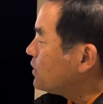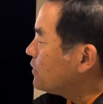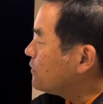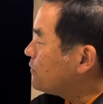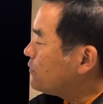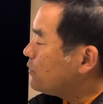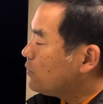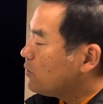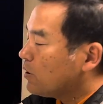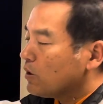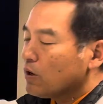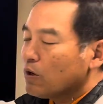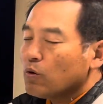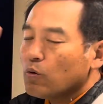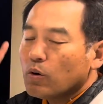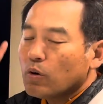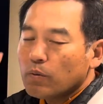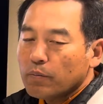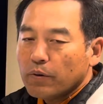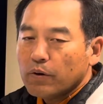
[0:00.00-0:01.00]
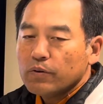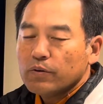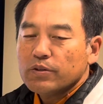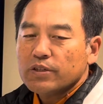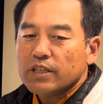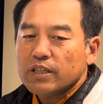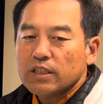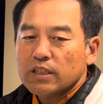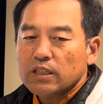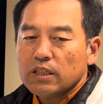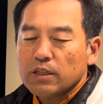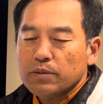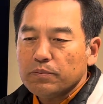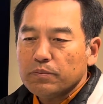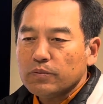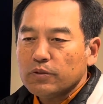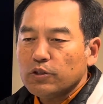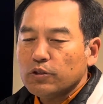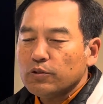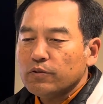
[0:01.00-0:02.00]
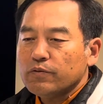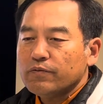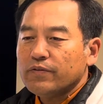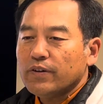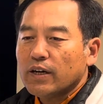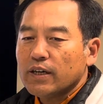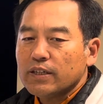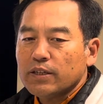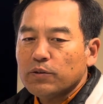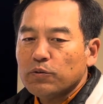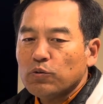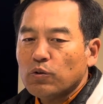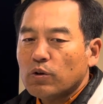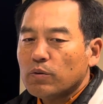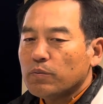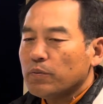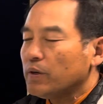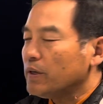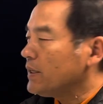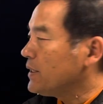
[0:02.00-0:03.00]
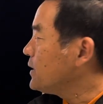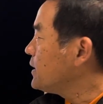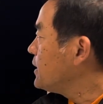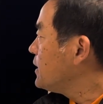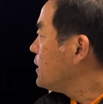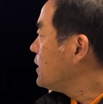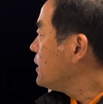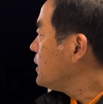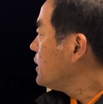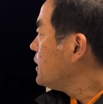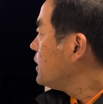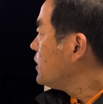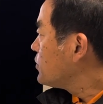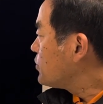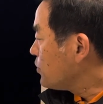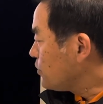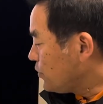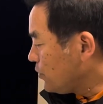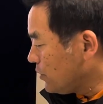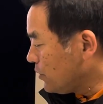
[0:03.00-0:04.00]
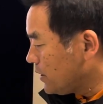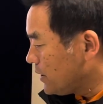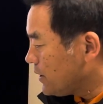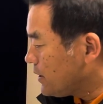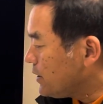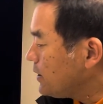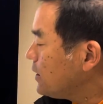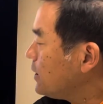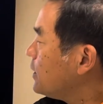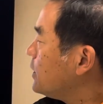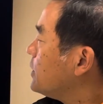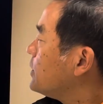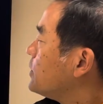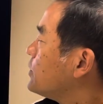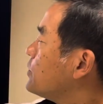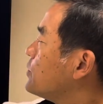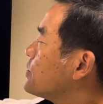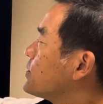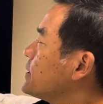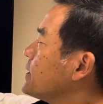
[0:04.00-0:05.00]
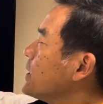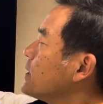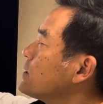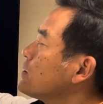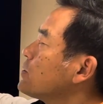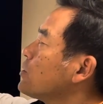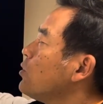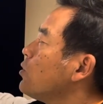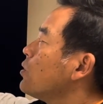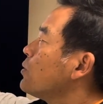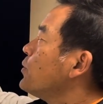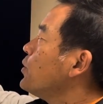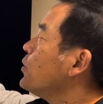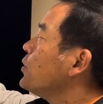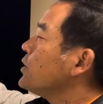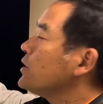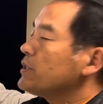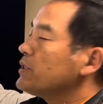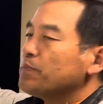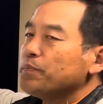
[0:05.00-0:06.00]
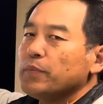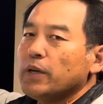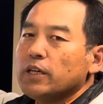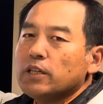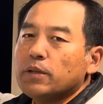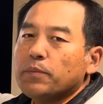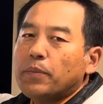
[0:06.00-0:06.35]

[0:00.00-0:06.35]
for our hormonal system to function normally. So usually your sex hormone is measured